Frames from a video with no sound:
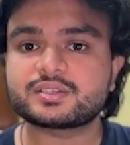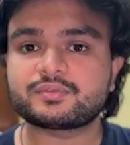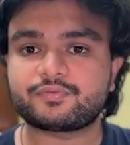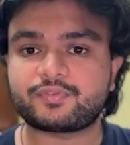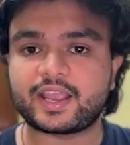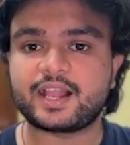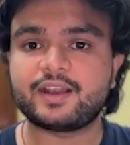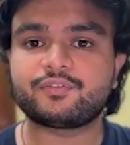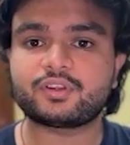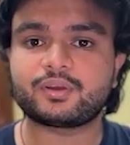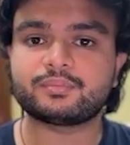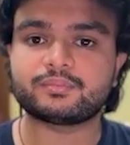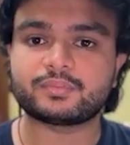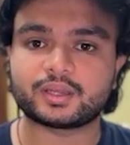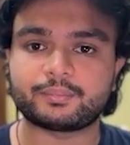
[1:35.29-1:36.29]
file
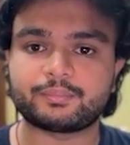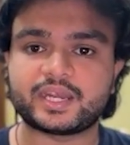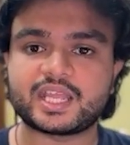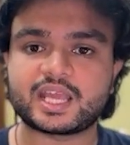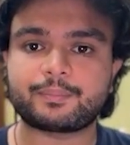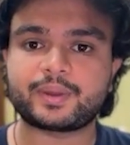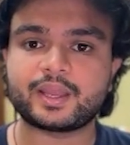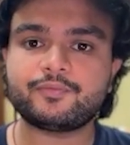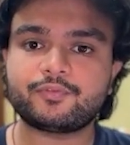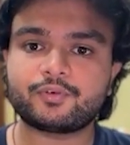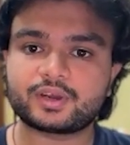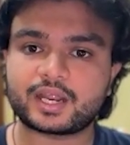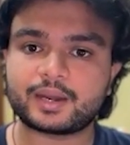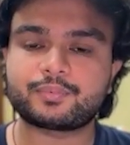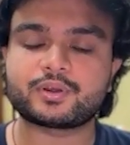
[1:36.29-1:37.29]
from MediaPipe
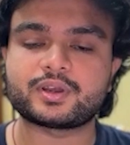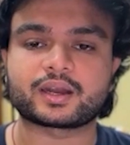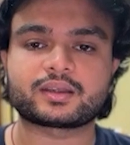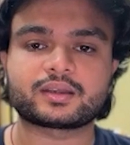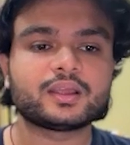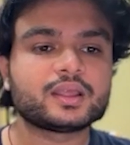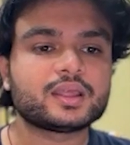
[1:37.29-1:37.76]
for our product.